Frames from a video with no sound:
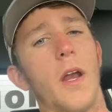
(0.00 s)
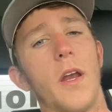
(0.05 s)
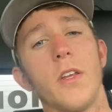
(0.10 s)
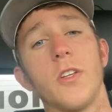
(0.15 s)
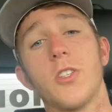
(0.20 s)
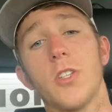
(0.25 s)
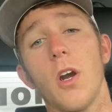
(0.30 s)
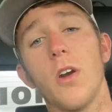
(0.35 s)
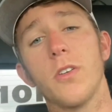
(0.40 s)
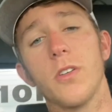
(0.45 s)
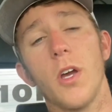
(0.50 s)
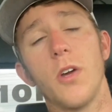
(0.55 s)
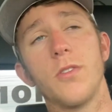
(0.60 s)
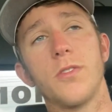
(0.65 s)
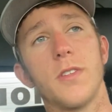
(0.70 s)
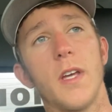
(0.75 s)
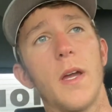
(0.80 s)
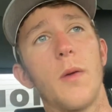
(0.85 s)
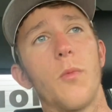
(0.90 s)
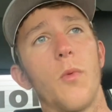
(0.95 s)
Those shirts go the
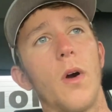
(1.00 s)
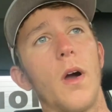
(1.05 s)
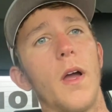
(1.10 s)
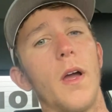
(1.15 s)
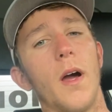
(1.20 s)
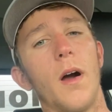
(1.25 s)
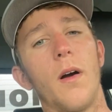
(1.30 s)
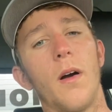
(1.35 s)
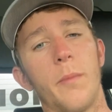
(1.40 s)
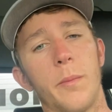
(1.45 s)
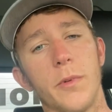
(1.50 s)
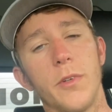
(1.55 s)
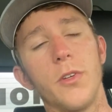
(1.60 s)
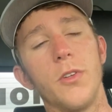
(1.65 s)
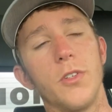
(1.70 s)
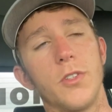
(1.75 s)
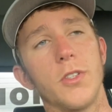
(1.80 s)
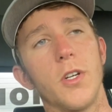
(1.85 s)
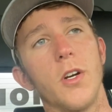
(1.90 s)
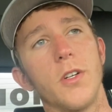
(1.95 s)
same way. I'm gonna
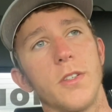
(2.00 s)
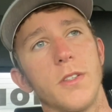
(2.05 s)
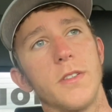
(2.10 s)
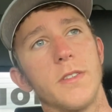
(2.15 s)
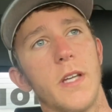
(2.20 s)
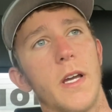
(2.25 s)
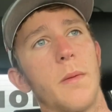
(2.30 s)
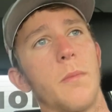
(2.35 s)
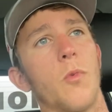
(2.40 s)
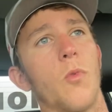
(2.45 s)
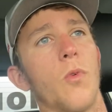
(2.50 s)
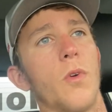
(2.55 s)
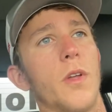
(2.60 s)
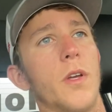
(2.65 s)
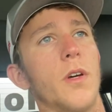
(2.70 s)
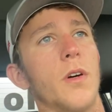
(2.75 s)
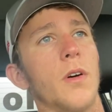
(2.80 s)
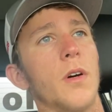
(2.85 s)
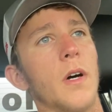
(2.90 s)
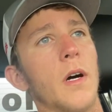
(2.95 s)
do the shirts the same
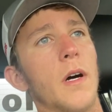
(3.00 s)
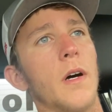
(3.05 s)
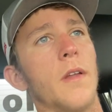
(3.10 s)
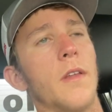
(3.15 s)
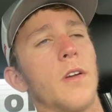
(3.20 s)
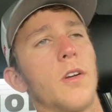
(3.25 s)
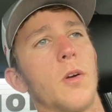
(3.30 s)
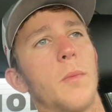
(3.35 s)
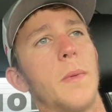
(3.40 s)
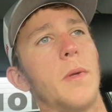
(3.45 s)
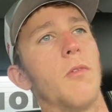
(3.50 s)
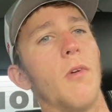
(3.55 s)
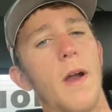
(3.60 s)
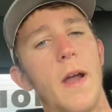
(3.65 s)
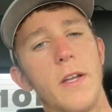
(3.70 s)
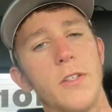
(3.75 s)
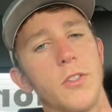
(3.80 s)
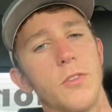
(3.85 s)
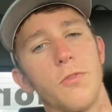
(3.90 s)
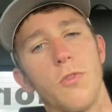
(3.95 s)
ordeal. They're gonna be
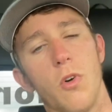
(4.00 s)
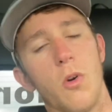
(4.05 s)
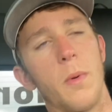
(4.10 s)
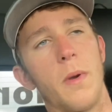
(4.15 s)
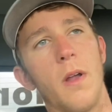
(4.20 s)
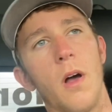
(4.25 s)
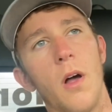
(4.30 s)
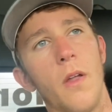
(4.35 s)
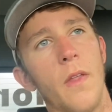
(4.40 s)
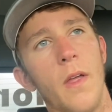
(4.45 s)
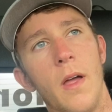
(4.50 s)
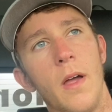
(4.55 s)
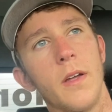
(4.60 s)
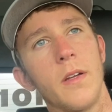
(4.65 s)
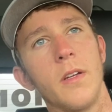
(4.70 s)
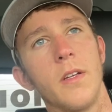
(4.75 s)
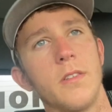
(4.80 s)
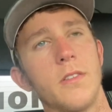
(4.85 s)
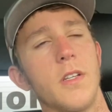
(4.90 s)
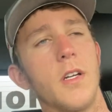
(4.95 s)
Rancher, Foreman, all that
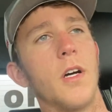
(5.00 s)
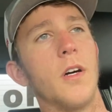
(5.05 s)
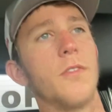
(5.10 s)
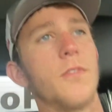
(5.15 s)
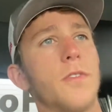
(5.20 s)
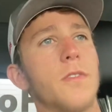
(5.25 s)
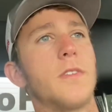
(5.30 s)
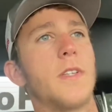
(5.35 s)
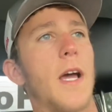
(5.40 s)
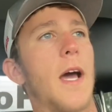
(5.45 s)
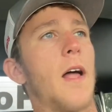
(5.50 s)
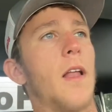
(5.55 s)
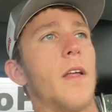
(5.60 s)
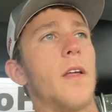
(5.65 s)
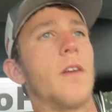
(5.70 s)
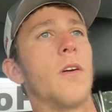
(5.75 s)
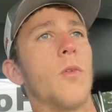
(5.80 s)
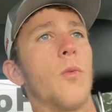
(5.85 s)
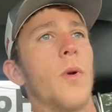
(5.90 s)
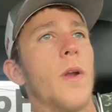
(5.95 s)
good stuff,
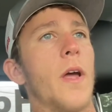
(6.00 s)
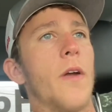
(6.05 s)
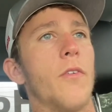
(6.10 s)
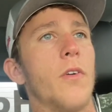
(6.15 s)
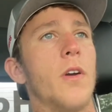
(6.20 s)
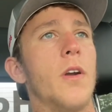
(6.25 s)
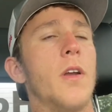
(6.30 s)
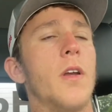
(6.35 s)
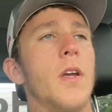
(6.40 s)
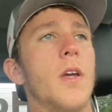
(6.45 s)
Talon or whatever.